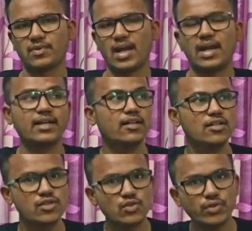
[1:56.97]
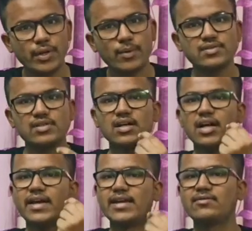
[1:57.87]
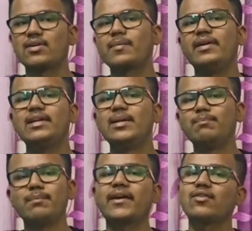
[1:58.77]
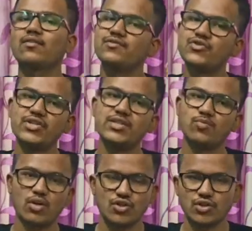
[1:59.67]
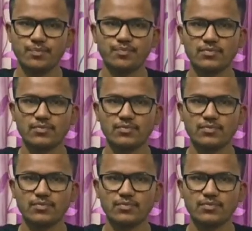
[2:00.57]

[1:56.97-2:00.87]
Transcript: and can also reduce the environmental impact of cheese production.